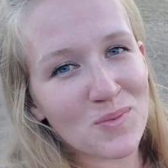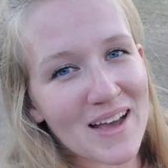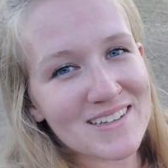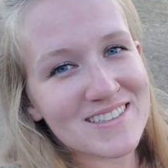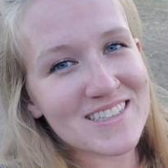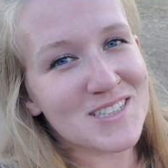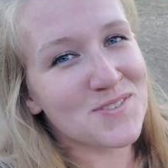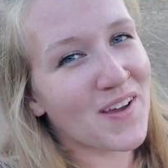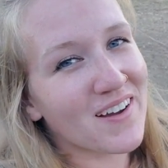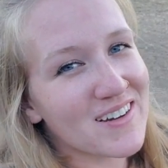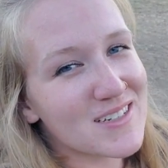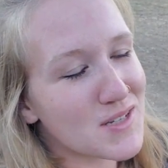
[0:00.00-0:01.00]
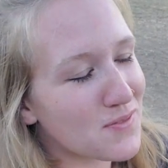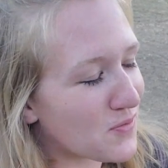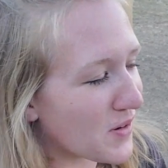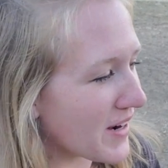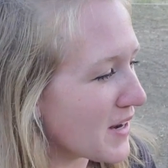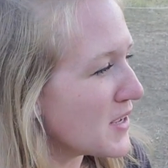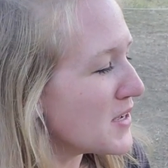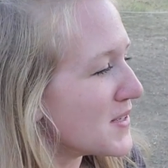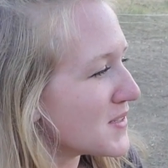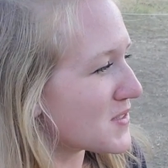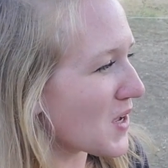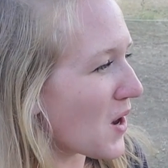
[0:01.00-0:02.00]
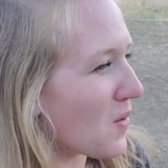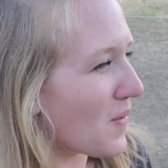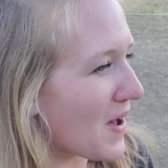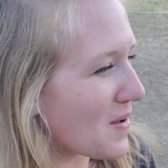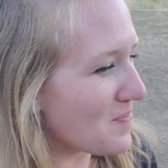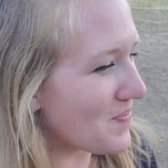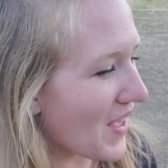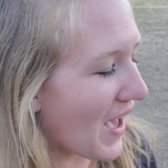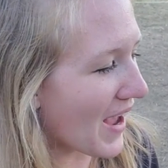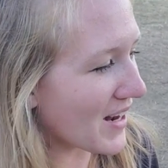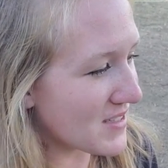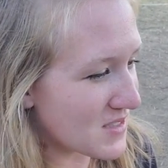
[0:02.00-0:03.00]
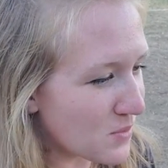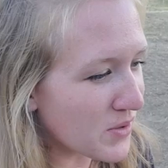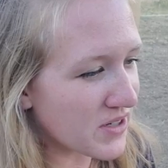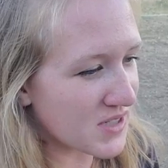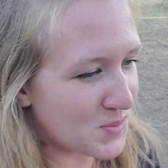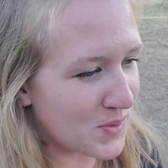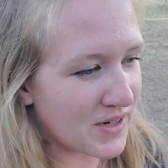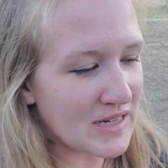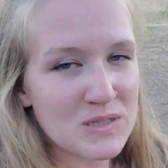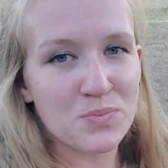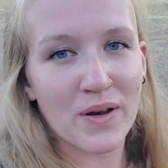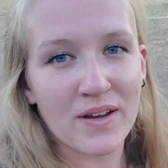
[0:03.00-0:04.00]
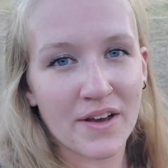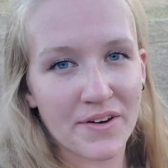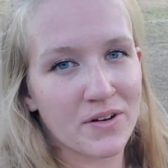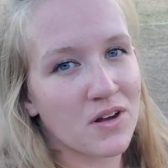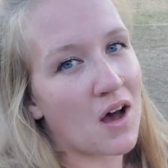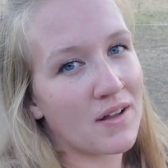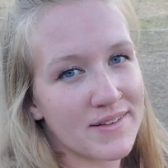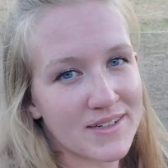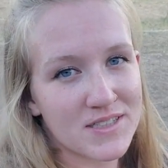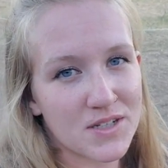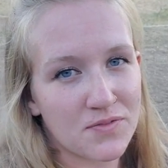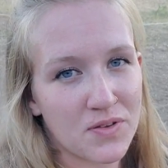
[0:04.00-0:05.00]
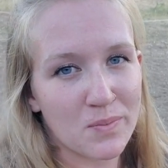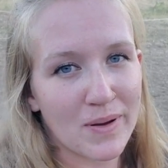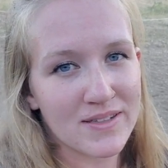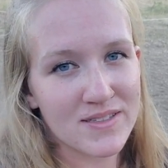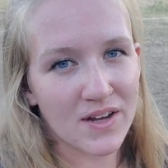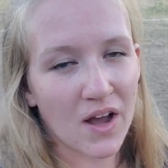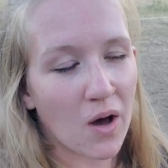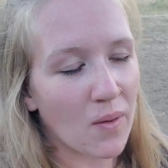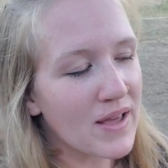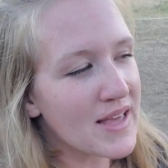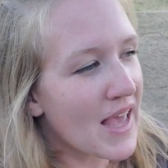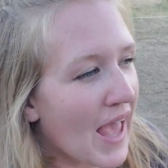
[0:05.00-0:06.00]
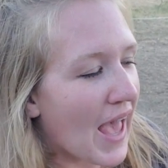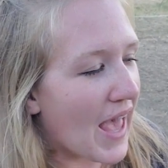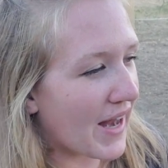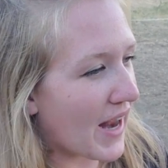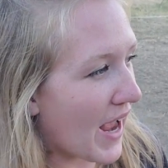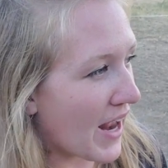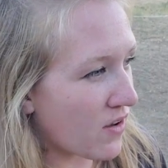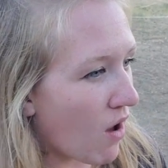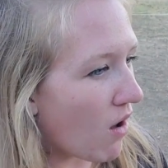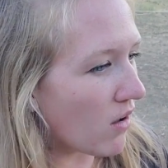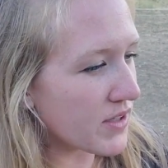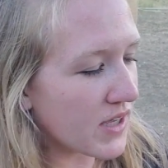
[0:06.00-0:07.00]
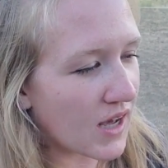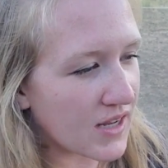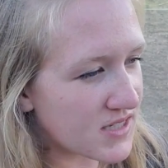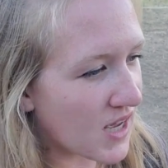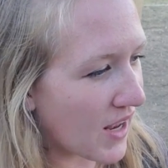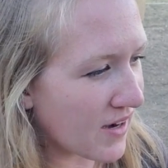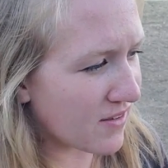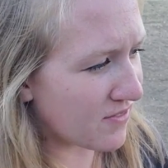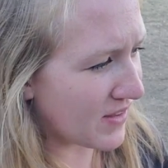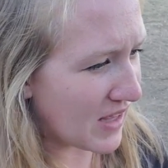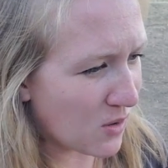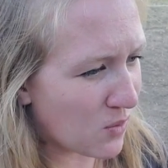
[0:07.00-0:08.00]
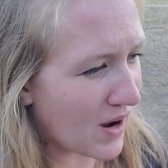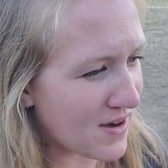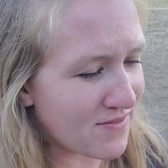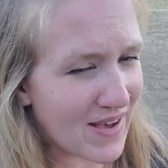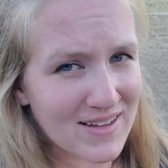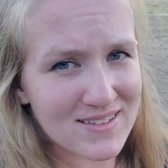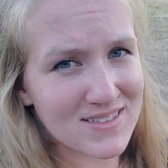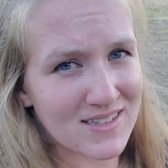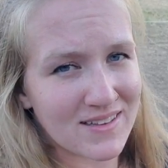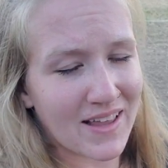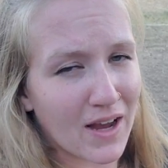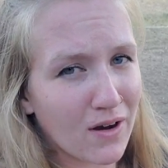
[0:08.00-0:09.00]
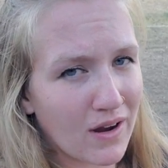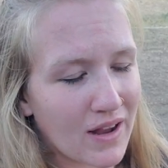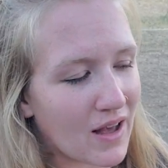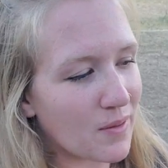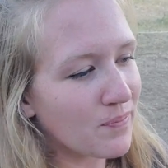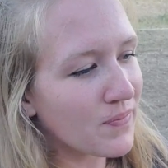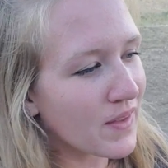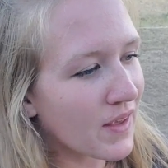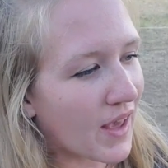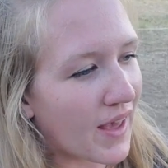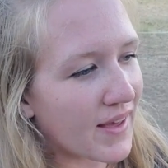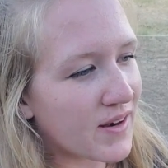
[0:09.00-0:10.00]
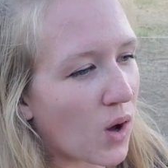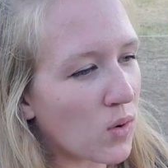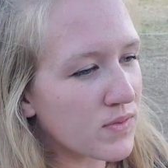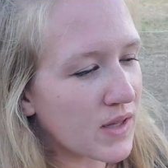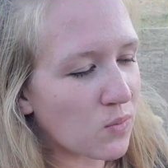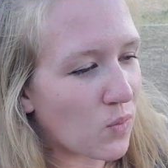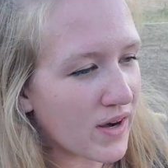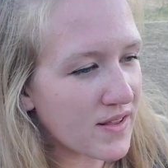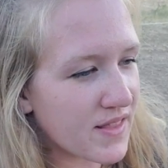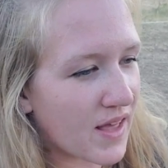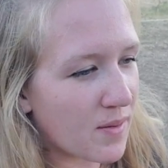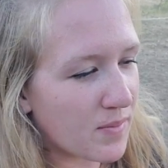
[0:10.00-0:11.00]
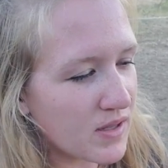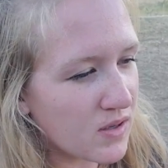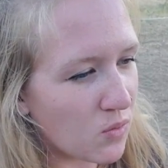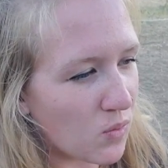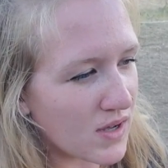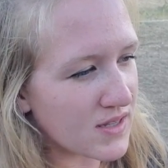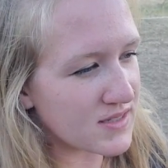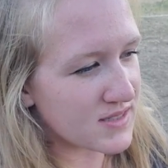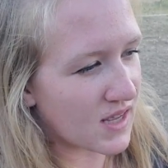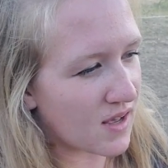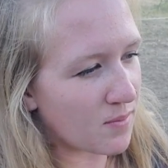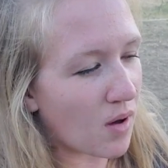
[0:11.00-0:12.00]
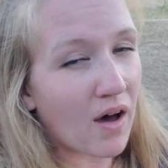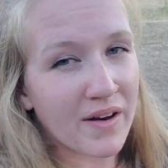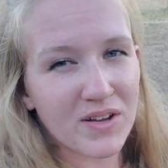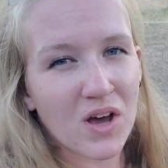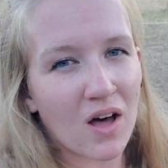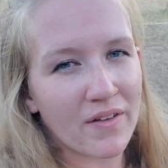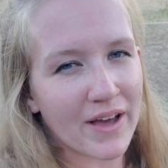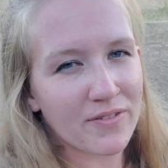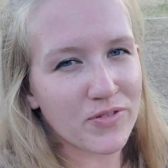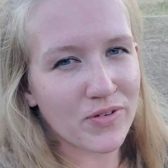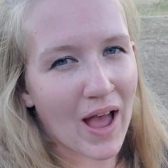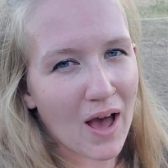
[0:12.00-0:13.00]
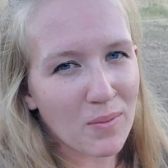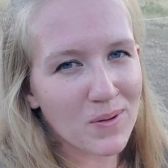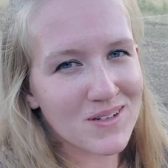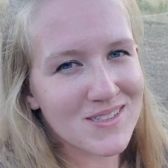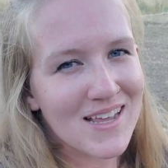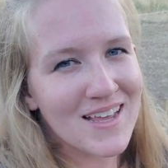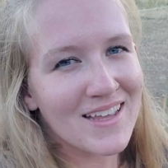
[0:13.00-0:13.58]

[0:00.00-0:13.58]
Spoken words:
West. It's very different. So I had a similar experience when Gunner colicked a few months ago, and I had called a ton of equine vets in the area, and only one of them was on call after hours,